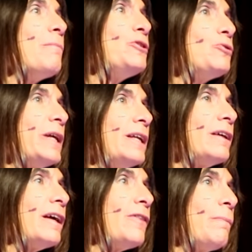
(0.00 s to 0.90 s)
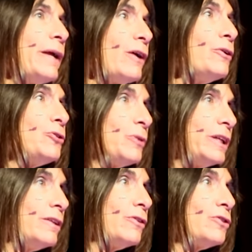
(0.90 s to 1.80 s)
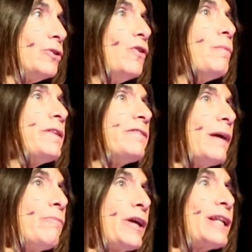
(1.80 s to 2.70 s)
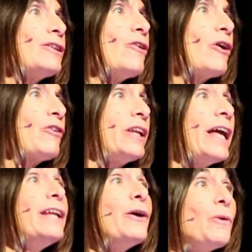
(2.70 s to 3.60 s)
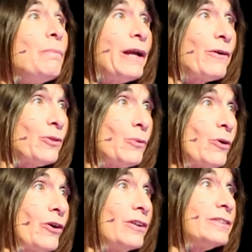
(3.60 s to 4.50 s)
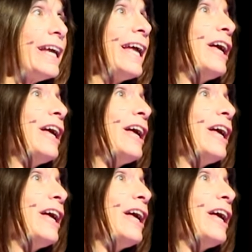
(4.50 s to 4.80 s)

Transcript: between the pair of twins who've been separated longer than any other pair in the world.